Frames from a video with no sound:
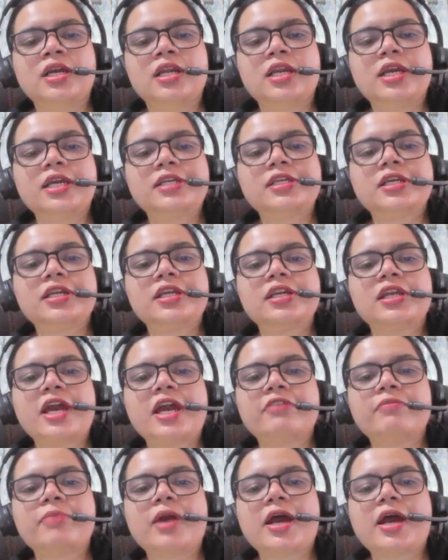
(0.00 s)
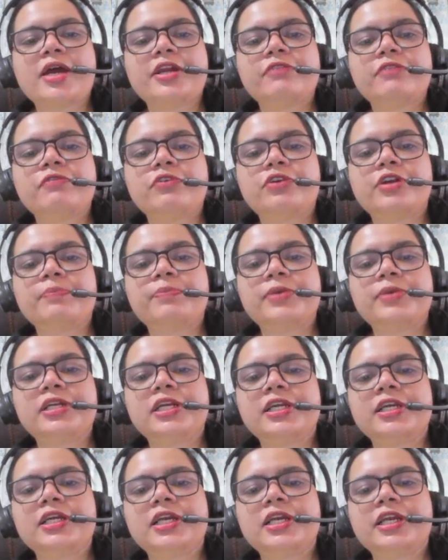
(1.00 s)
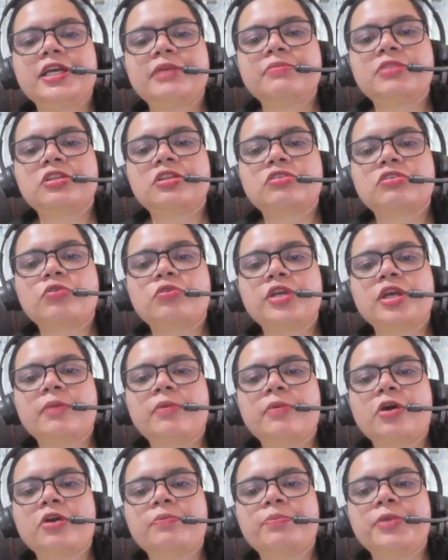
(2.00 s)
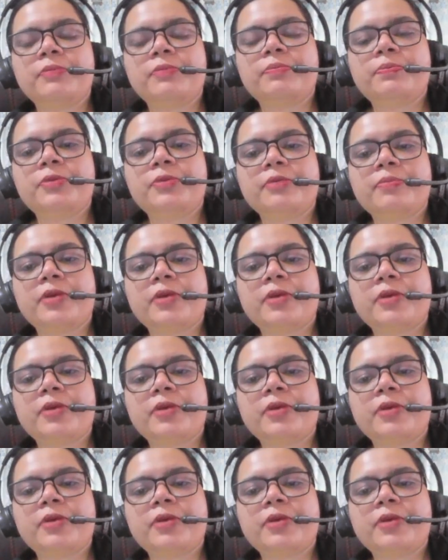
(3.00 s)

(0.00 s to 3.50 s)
Later in life, Barrie would repeatedly claim his story about Peter